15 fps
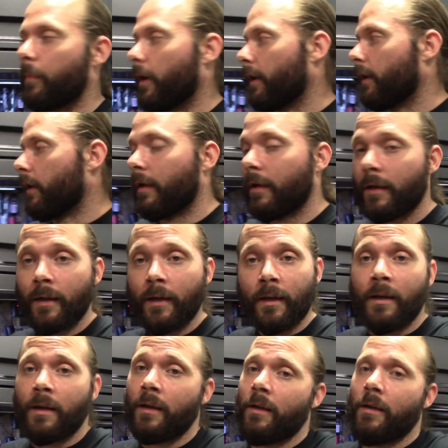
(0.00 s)
But
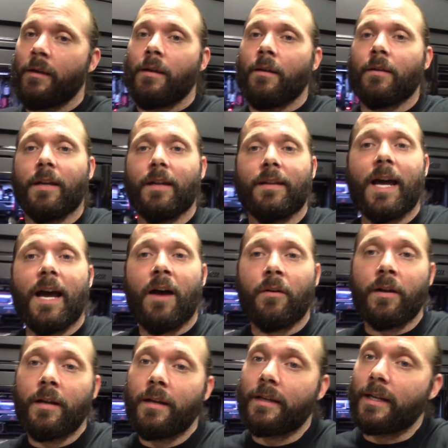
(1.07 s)
get
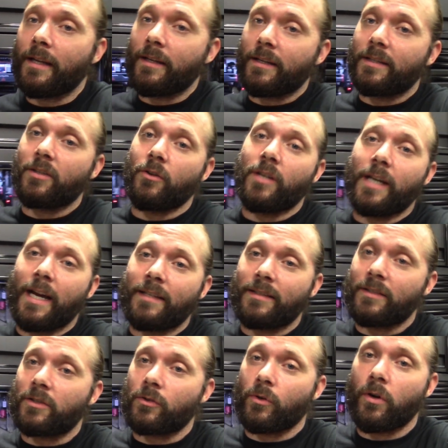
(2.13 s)
down, getting to show you guys
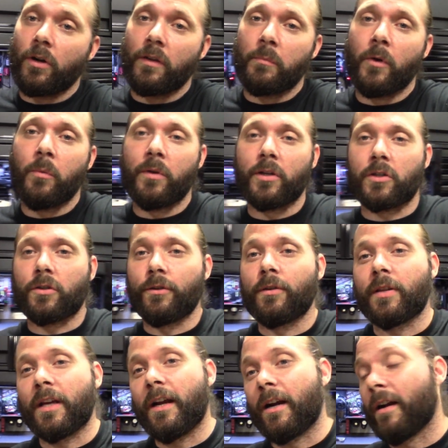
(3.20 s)
this drawer, the moment of
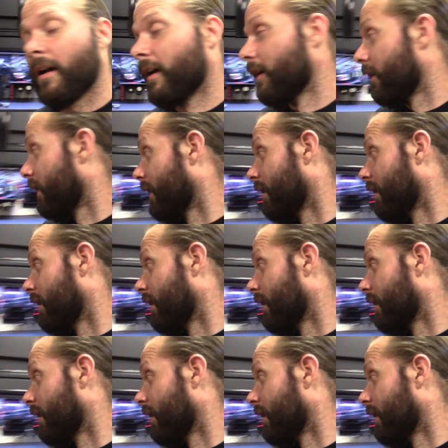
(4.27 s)
truth here.